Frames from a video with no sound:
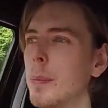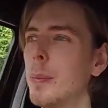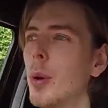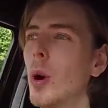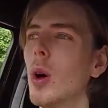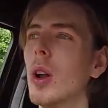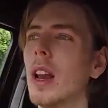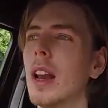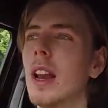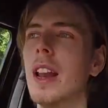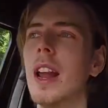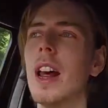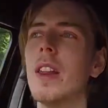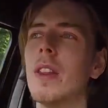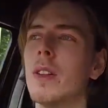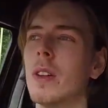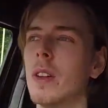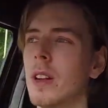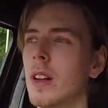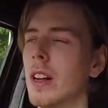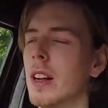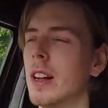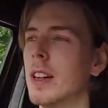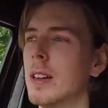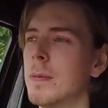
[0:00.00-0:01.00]
pull a
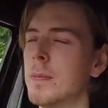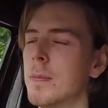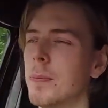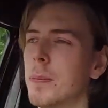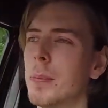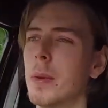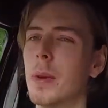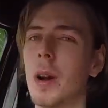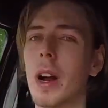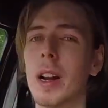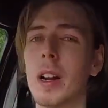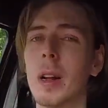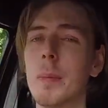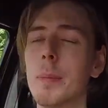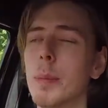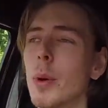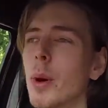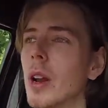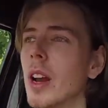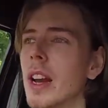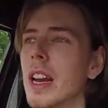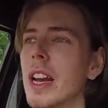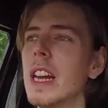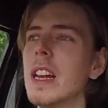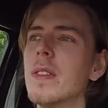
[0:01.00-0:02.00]

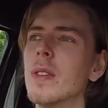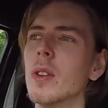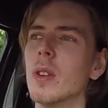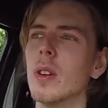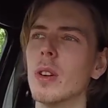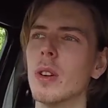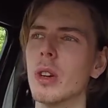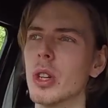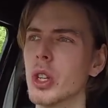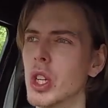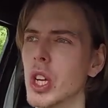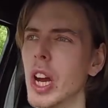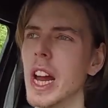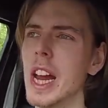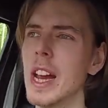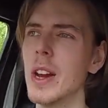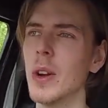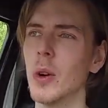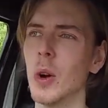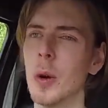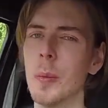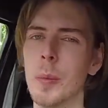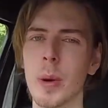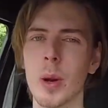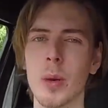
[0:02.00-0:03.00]
lever or a chain
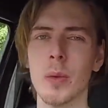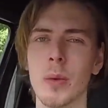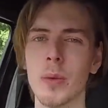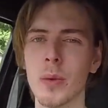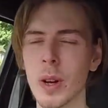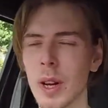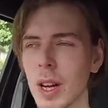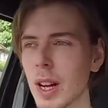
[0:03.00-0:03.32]
or a bit of